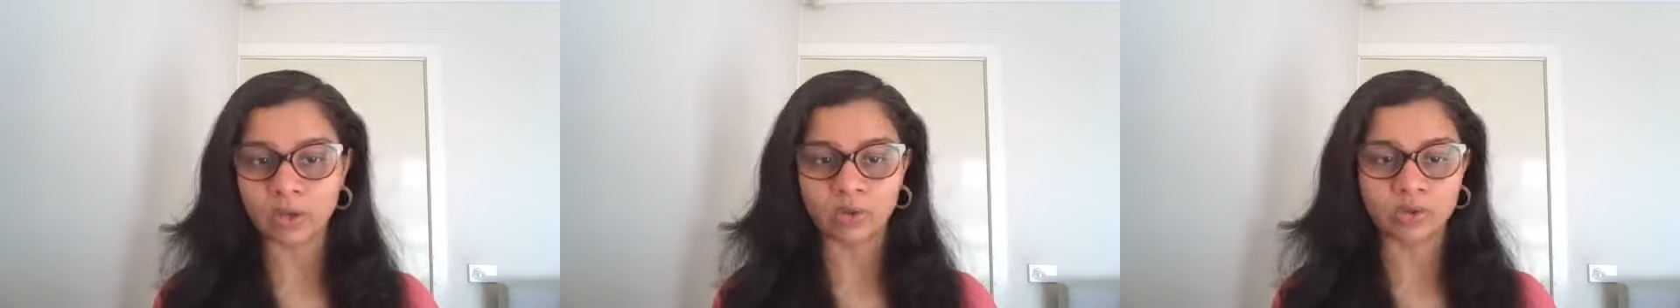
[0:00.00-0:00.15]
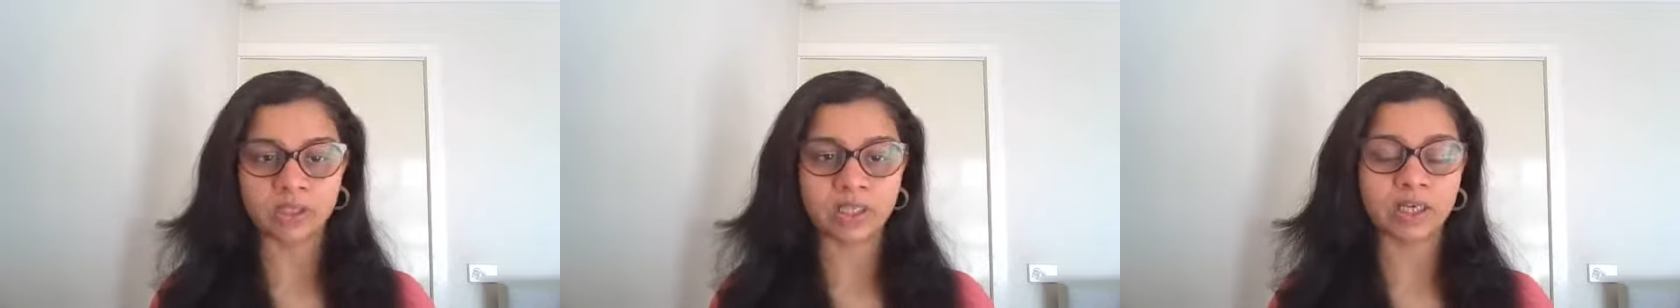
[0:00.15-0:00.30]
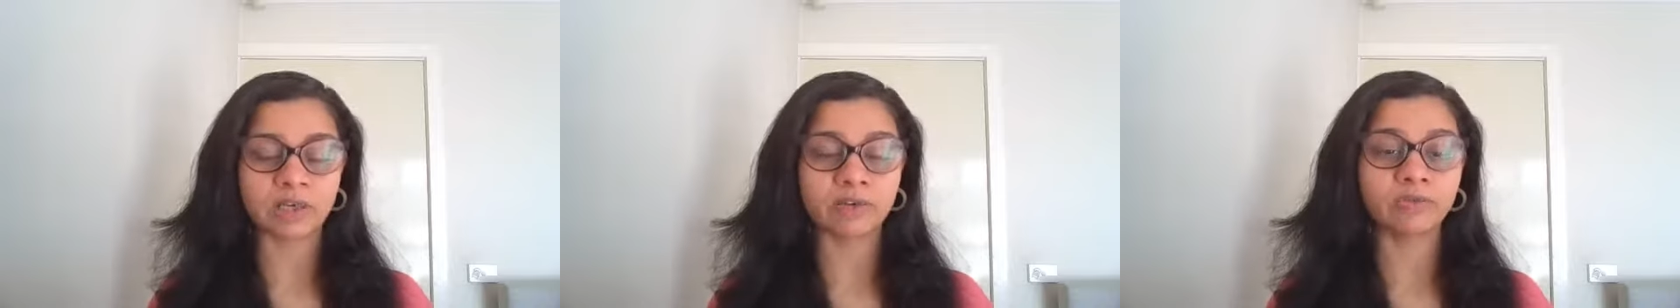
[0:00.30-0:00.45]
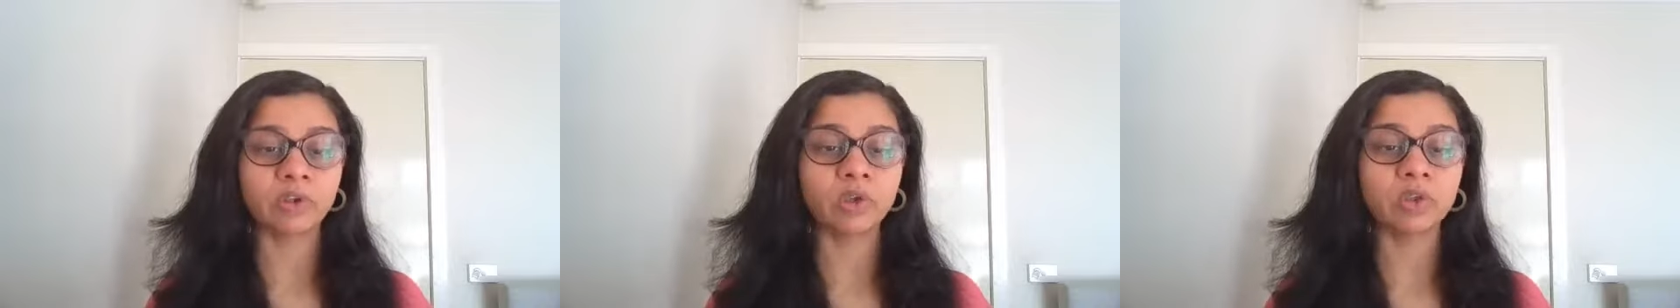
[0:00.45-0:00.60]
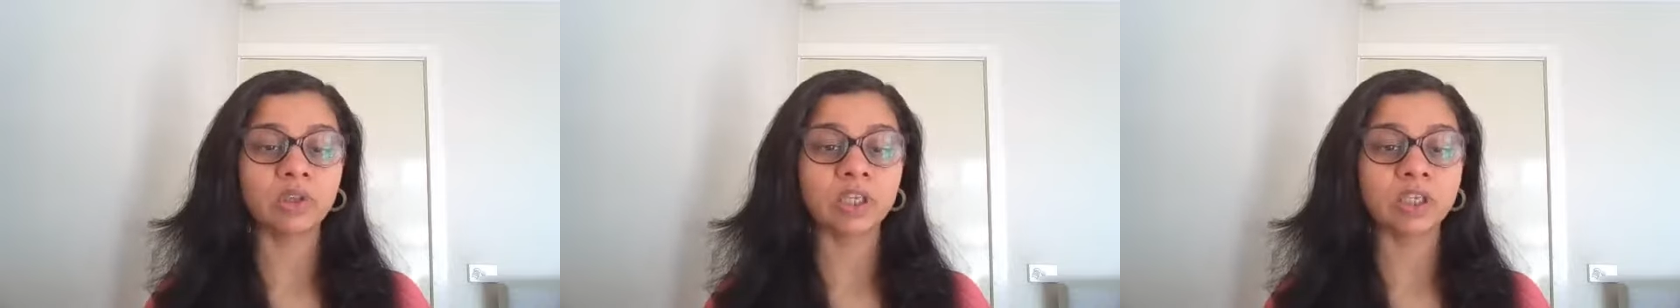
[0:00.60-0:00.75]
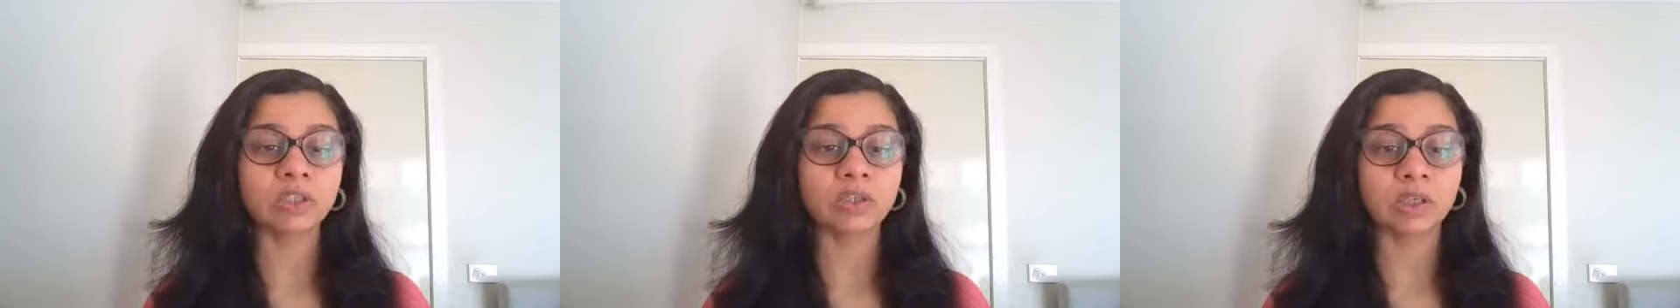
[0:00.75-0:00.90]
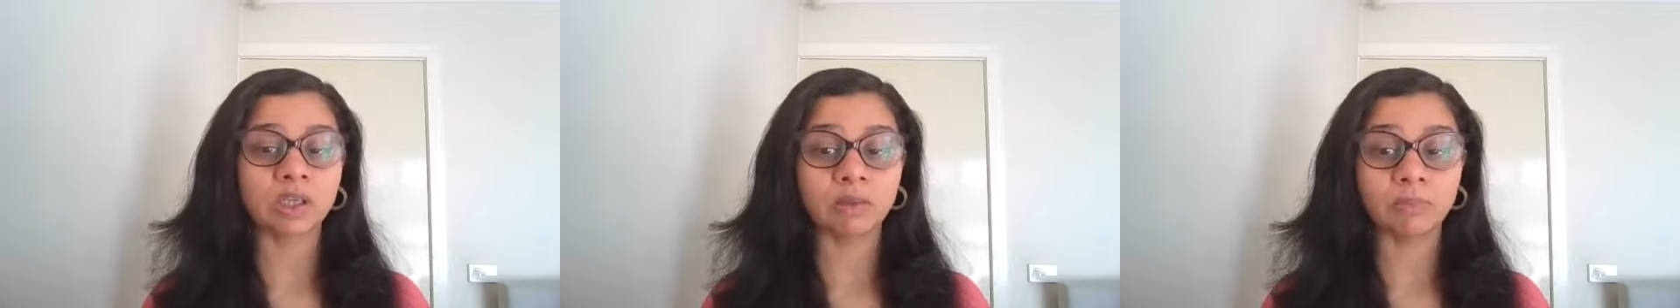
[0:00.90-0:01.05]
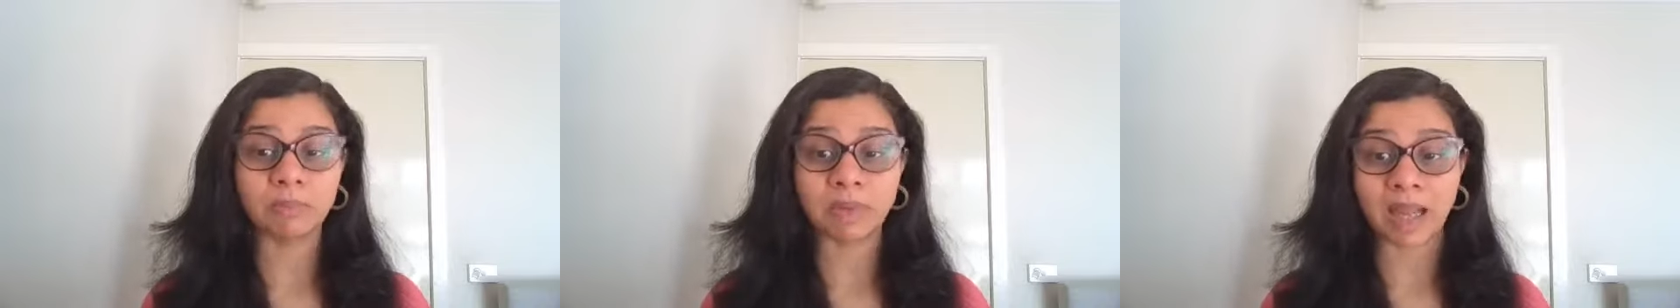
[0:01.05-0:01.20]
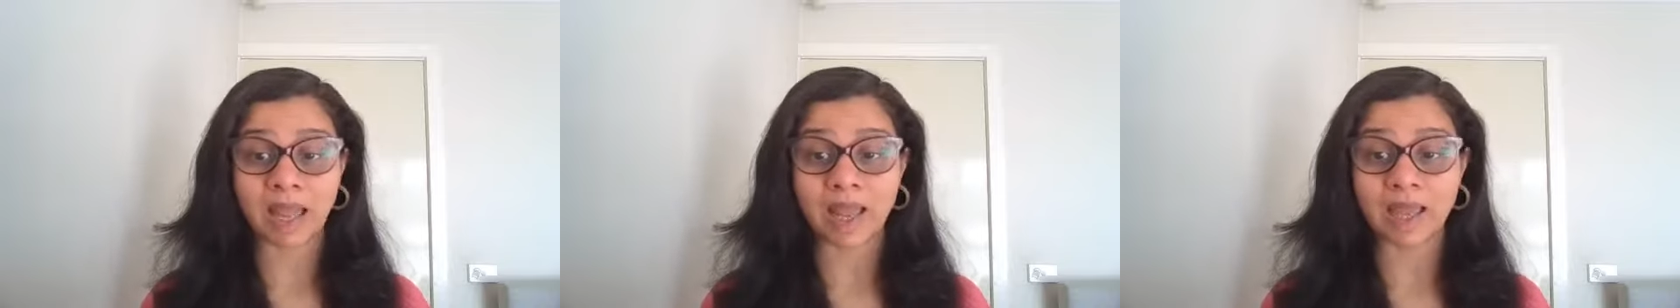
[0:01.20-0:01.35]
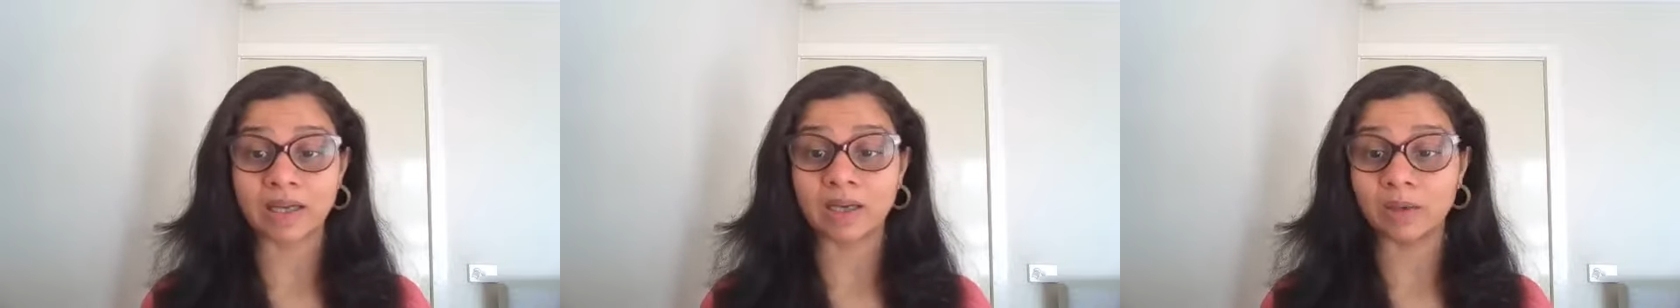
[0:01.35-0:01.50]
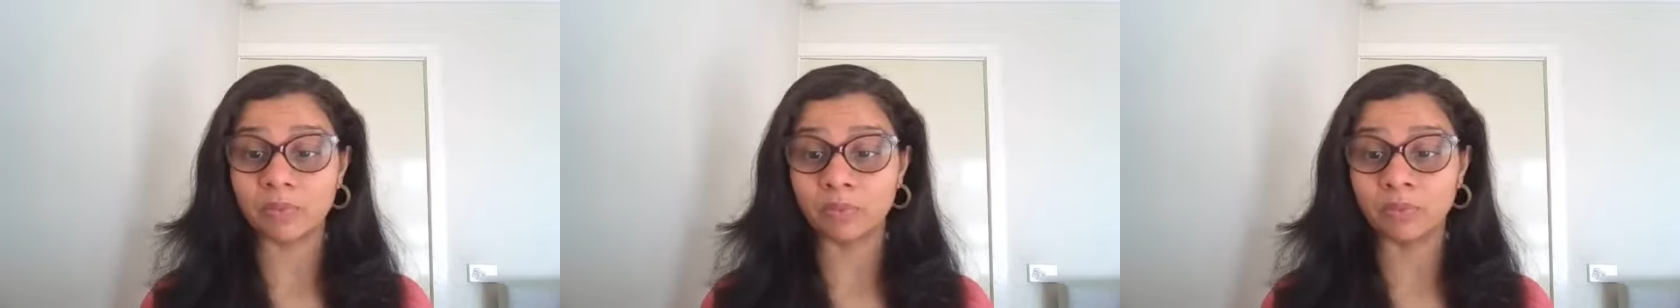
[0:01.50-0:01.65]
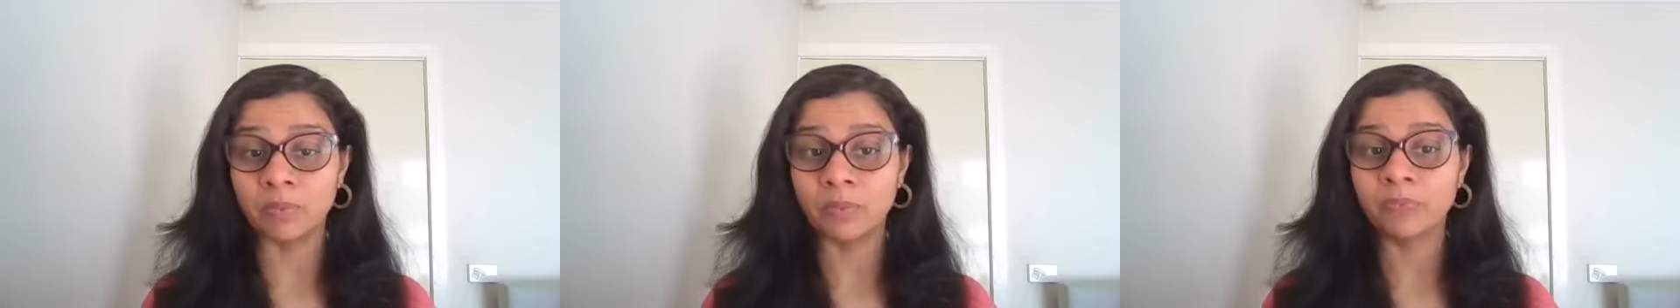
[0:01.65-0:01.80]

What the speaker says: There are a few things you can plan and